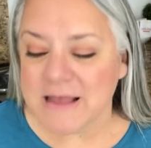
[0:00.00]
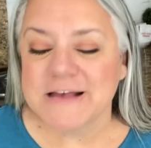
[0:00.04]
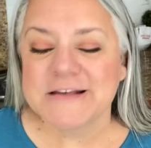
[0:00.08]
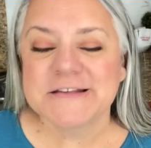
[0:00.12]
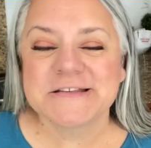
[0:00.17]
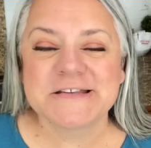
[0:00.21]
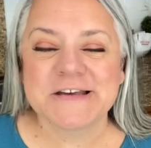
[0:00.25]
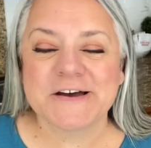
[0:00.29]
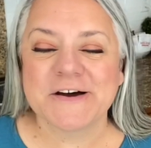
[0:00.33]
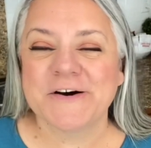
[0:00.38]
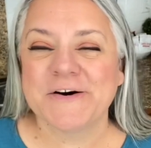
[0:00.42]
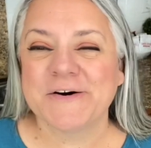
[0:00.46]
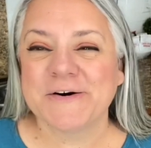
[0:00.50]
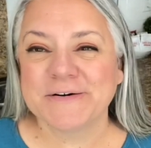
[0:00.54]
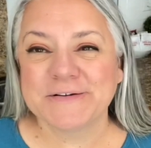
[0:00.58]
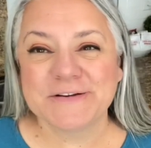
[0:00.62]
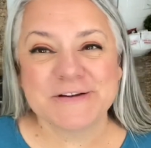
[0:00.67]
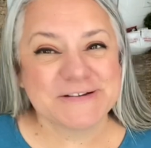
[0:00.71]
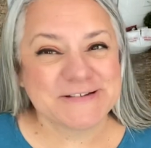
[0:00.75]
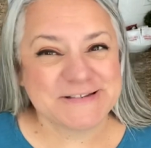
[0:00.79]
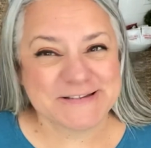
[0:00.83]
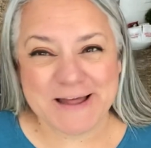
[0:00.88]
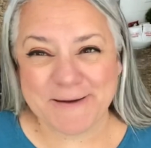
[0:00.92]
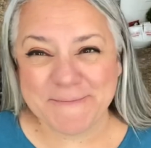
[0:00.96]
So
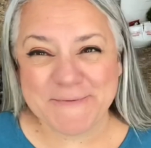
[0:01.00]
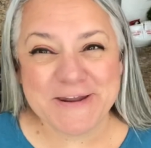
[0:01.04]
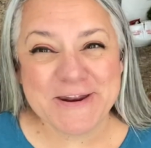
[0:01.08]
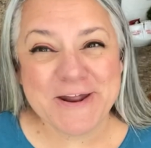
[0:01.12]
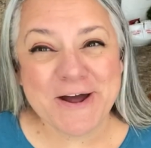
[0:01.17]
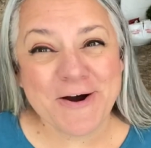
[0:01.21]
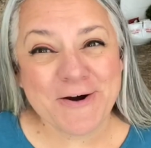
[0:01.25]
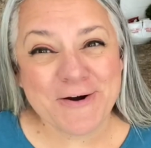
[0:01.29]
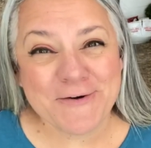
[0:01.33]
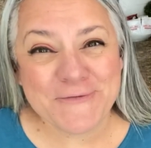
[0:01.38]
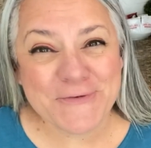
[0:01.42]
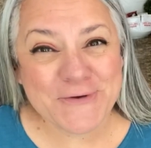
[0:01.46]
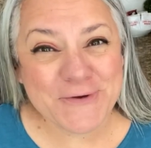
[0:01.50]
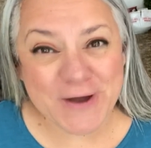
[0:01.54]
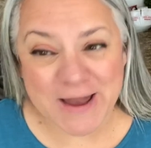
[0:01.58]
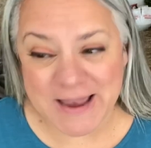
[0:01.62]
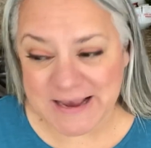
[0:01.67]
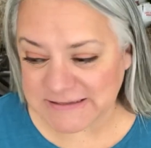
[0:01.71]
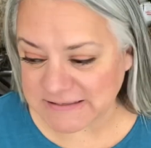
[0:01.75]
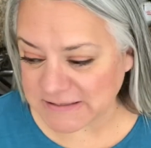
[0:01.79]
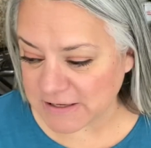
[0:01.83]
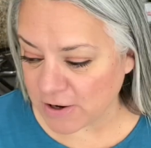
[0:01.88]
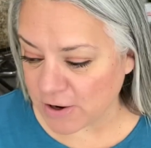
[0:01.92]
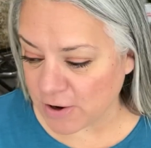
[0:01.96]
just let me know if you
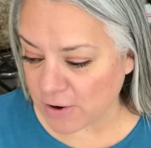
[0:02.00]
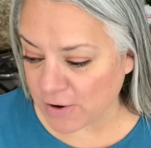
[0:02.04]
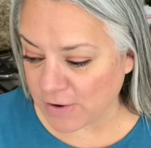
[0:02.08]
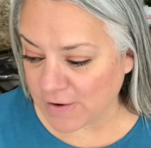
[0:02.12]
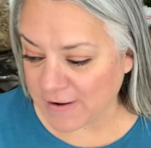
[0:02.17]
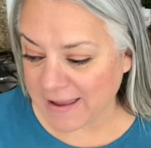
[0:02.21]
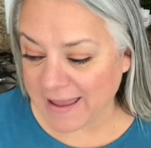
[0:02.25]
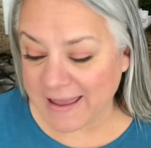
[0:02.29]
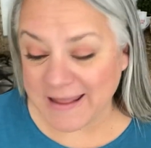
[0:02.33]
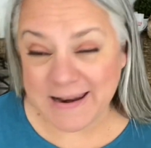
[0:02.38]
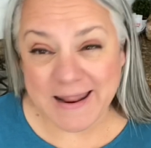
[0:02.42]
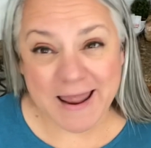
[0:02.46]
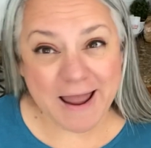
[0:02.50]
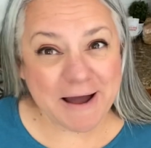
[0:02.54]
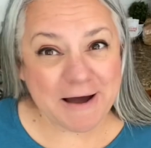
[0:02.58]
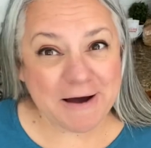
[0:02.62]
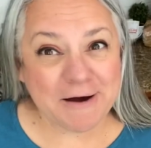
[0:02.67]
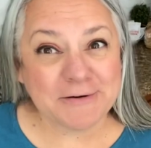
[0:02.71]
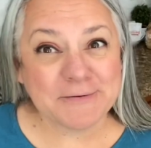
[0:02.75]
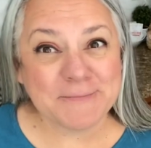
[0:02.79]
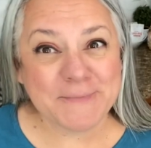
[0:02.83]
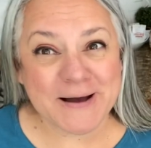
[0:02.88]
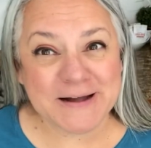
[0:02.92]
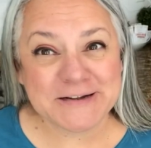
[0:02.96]
guys go and
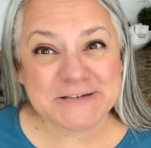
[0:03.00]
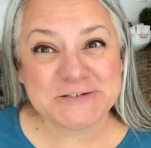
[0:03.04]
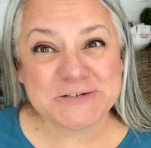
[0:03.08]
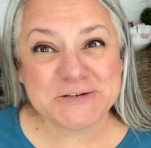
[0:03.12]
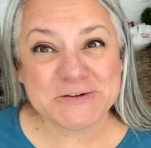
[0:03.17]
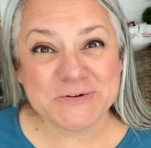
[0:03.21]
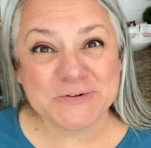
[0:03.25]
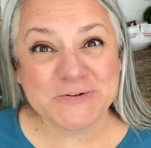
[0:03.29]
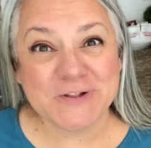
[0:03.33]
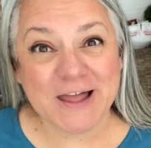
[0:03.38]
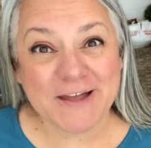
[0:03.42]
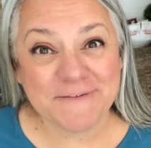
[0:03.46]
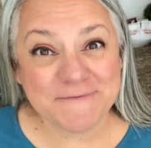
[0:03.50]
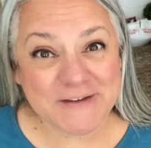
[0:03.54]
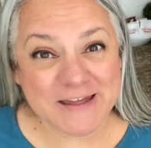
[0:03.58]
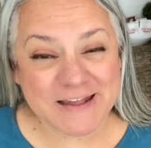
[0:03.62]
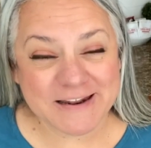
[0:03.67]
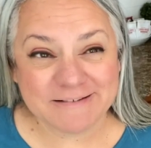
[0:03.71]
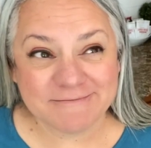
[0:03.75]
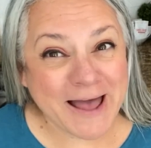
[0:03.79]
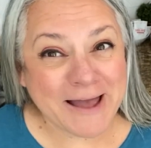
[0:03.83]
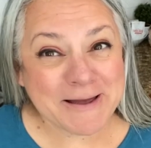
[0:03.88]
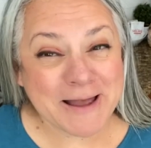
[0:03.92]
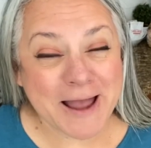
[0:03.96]
how much you love
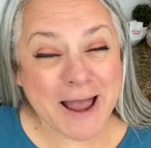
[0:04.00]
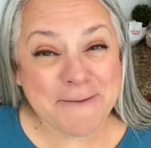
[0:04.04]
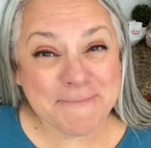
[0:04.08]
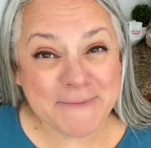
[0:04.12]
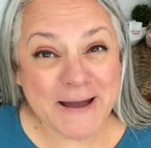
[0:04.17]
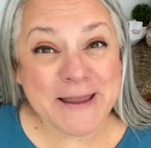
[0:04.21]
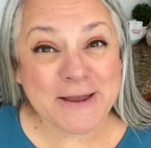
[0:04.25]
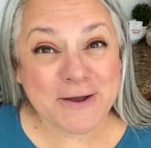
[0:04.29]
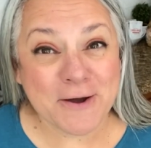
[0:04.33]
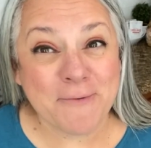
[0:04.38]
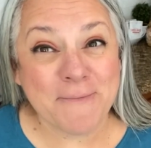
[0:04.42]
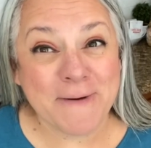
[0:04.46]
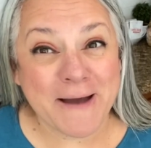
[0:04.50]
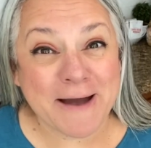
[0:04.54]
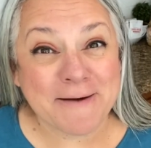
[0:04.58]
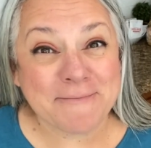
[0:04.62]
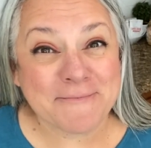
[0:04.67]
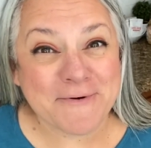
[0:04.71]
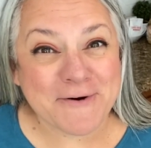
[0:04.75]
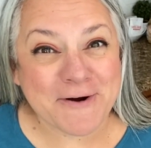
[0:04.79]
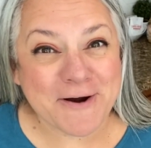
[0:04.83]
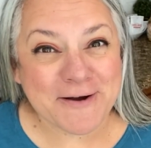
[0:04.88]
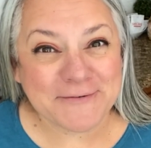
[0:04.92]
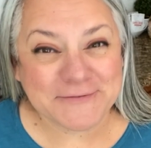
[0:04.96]
it. I might go back
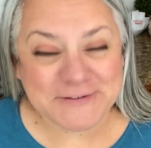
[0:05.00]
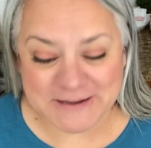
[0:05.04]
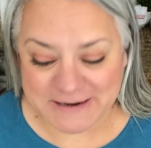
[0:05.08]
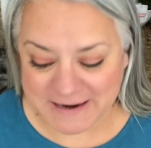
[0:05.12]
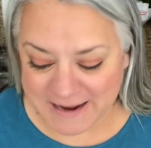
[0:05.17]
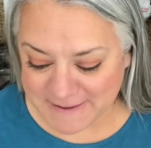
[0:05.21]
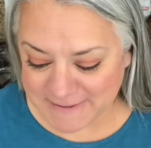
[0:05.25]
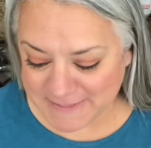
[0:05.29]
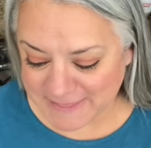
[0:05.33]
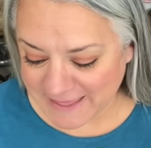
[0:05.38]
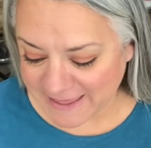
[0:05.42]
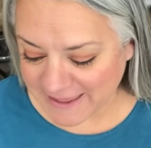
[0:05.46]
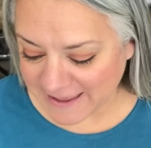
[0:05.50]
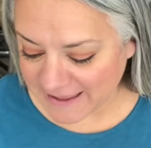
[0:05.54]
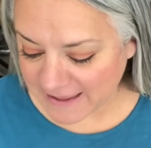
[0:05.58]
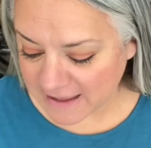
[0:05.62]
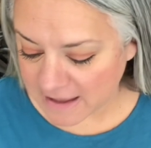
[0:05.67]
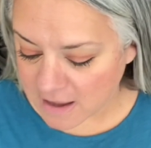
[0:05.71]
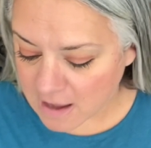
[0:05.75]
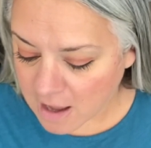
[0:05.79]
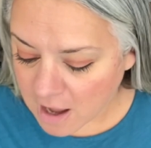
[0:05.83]
more often, I think.